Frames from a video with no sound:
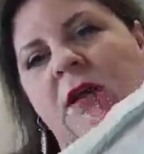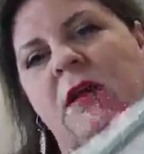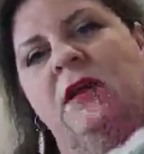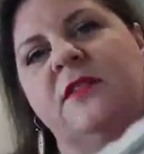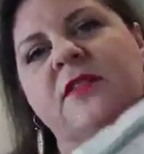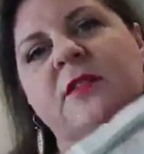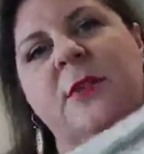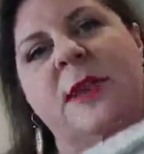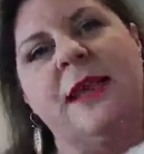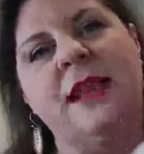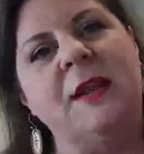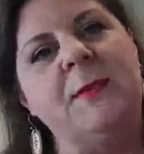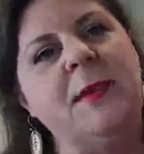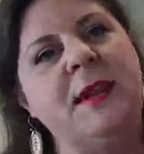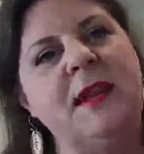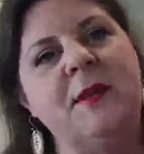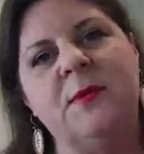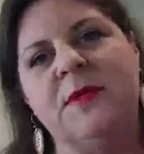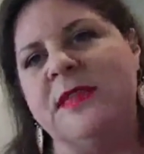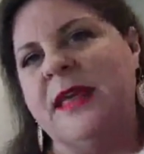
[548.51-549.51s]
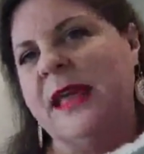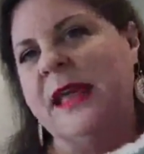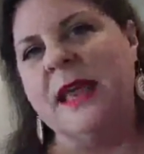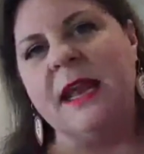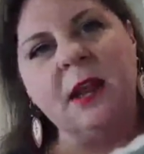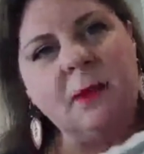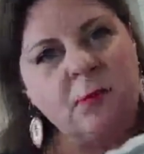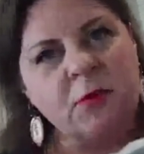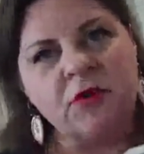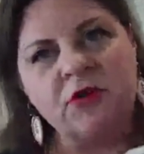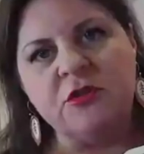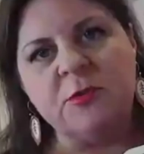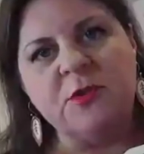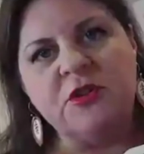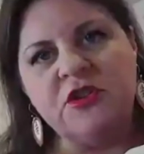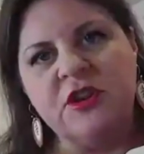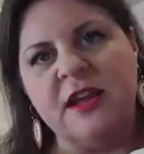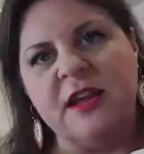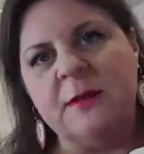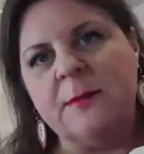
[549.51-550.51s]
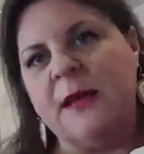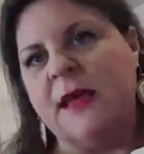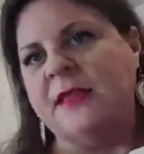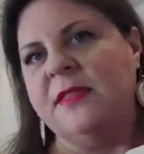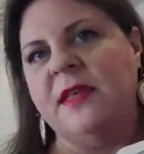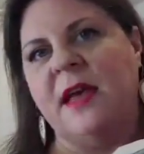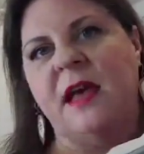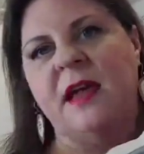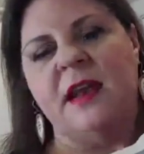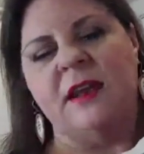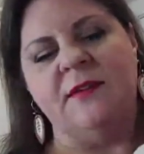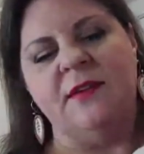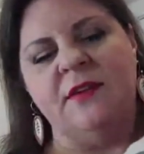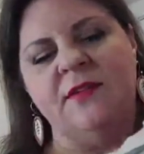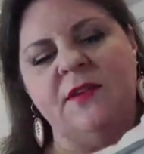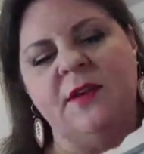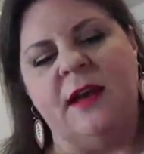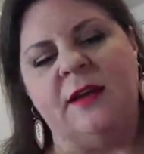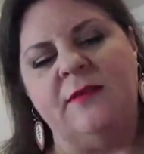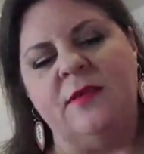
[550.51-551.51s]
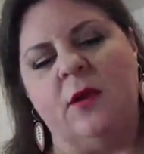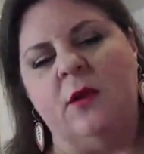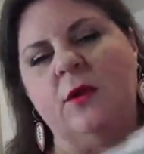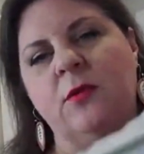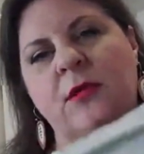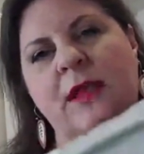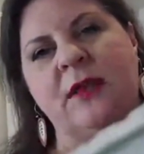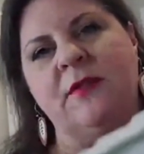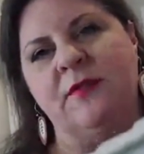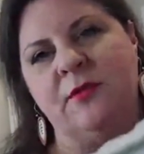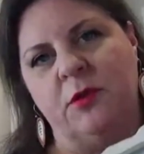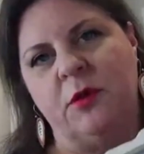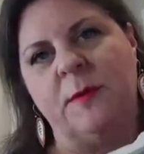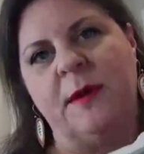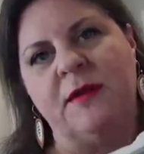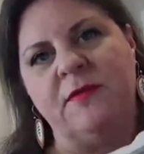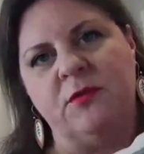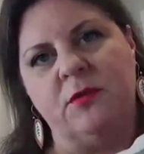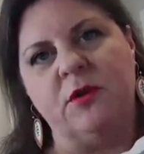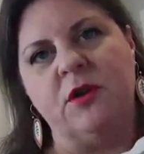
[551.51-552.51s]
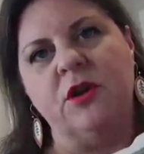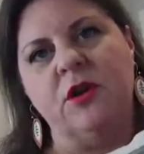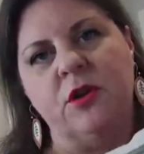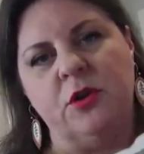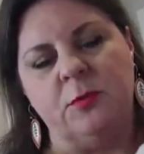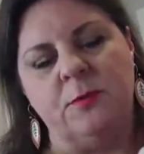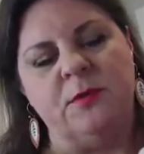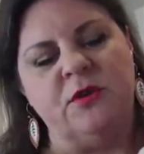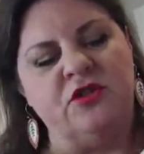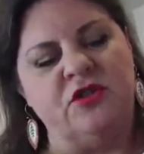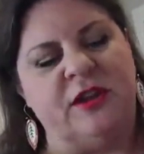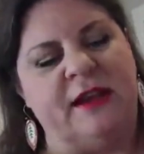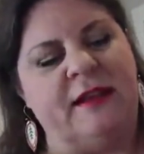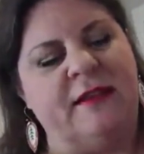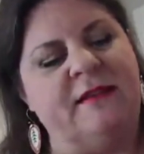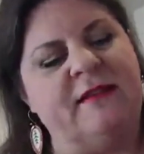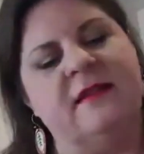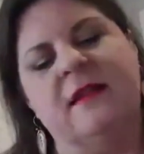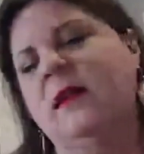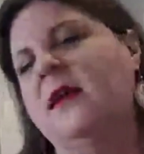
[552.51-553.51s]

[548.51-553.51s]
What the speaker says: So anybody with any embroidery machine can make that, even if you have only 4x4 hoop machines.